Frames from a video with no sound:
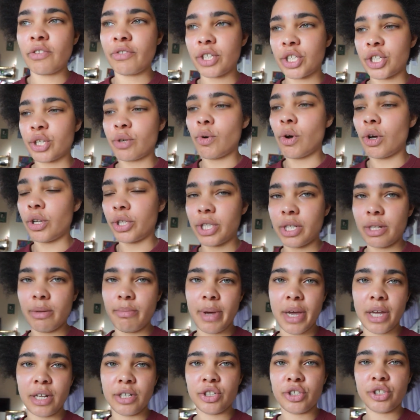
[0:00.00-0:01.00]
on the squat and the
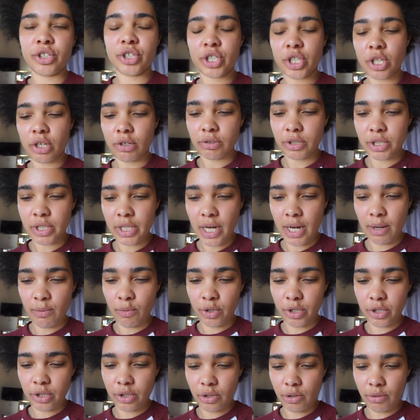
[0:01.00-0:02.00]
bench. There's loads that I
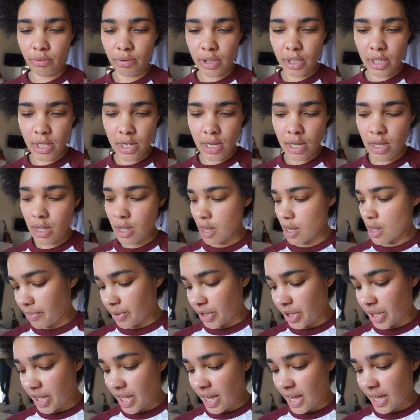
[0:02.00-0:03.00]
want to do with it,
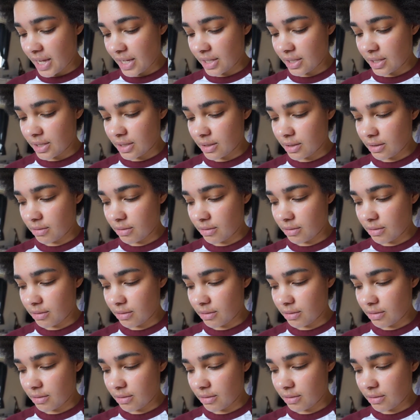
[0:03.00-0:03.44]
but that,